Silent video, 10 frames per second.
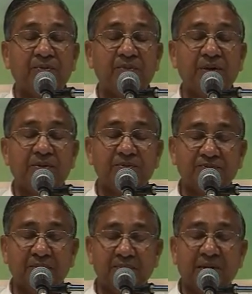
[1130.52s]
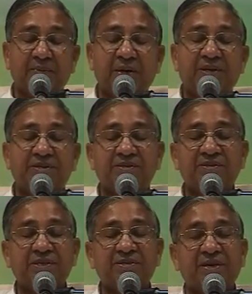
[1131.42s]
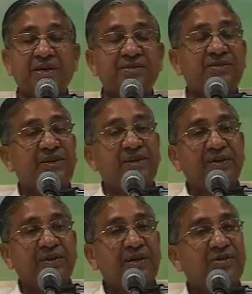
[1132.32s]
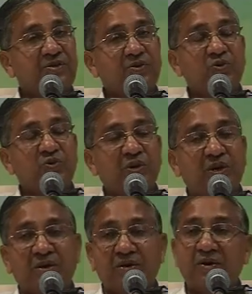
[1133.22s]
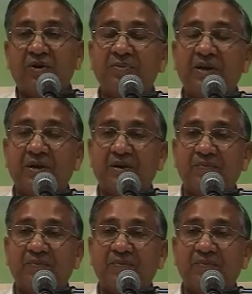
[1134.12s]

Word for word: But Baba is just as sitting as usual, normal.